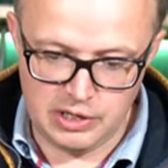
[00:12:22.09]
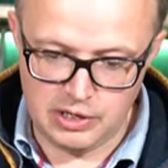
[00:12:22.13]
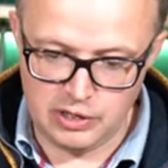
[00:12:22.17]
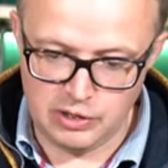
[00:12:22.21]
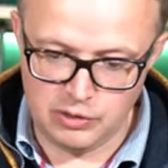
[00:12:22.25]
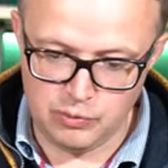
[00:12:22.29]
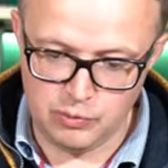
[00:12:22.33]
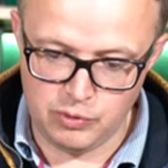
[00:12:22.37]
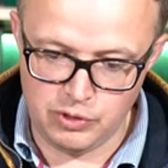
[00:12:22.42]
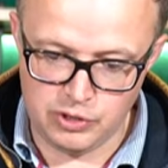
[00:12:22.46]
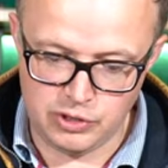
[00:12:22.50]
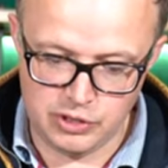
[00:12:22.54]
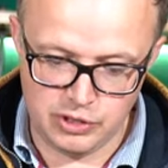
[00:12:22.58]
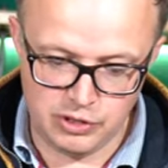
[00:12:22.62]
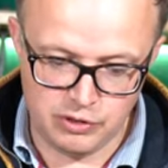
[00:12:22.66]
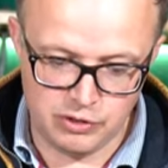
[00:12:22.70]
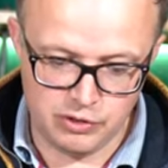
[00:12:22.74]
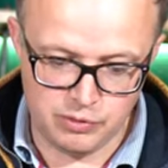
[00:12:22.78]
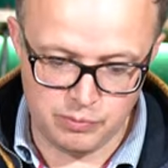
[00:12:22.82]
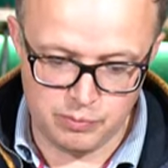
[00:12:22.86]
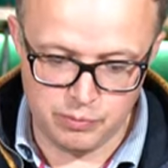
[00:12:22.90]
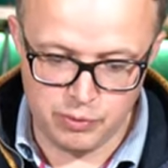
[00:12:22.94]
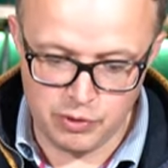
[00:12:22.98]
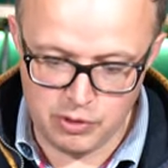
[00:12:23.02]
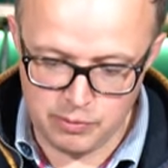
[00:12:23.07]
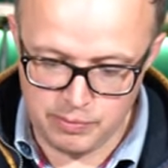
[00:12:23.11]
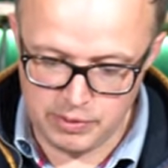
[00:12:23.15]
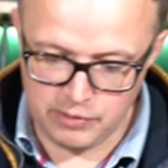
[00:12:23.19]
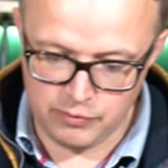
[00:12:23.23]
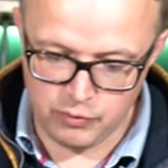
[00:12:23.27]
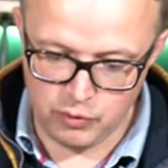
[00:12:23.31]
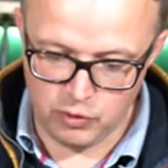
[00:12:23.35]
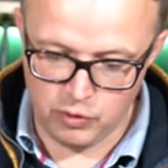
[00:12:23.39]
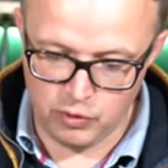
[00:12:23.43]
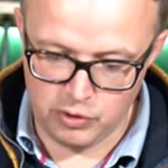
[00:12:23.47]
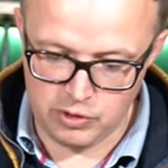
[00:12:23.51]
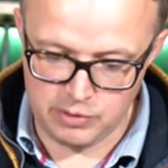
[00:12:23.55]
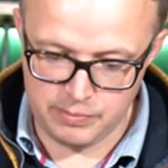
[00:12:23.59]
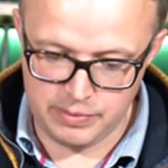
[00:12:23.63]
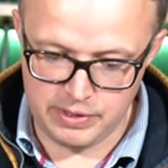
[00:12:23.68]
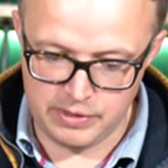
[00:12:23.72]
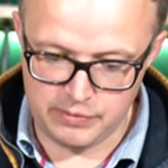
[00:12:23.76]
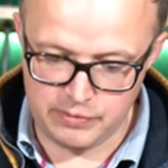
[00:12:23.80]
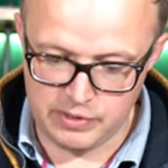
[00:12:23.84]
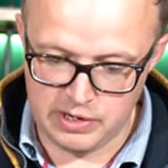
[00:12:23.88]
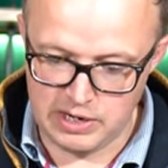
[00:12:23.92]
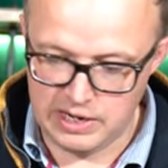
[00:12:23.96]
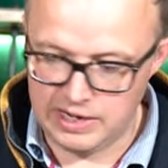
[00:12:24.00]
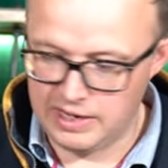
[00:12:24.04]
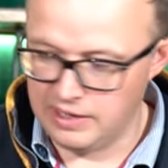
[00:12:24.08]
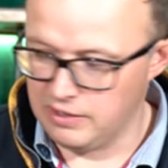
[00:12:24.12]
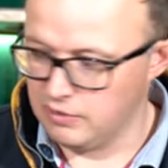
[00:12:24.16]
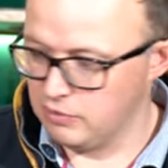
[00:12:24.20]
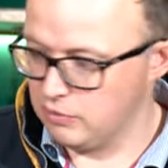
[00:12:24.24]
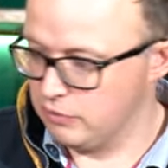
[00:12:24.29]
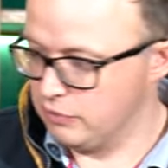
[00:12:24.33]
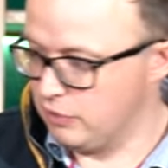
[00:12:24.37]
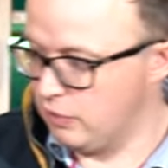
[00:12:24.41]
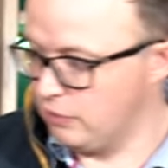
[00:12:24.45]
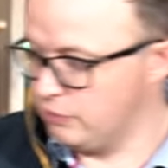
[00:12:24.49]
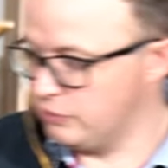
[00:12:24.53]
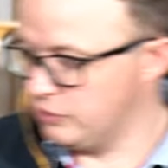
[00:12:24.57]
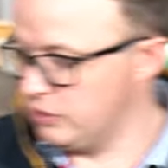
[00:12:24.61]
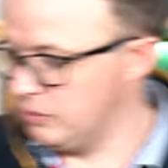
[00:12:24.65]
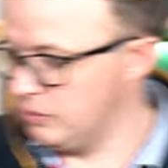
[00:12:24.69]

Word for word: you want to you can put a bit of oil and a bit of cleaner of